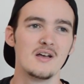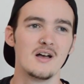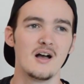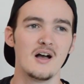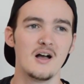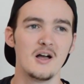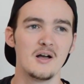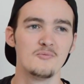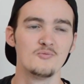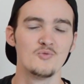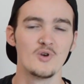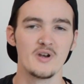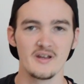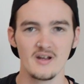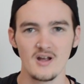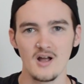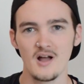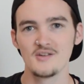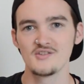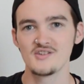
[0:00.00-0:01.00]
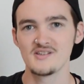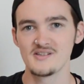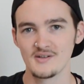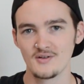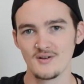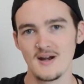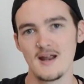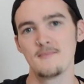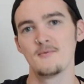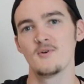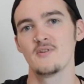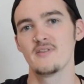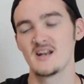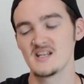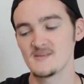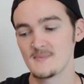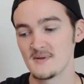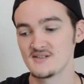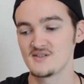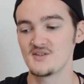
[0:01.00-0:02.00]
Running kanjis and grammar, and then I
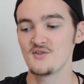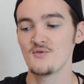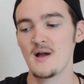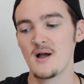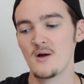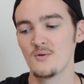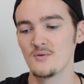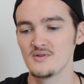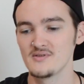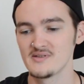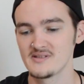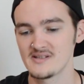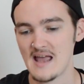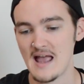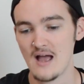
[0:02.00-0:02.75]
spend 2 hours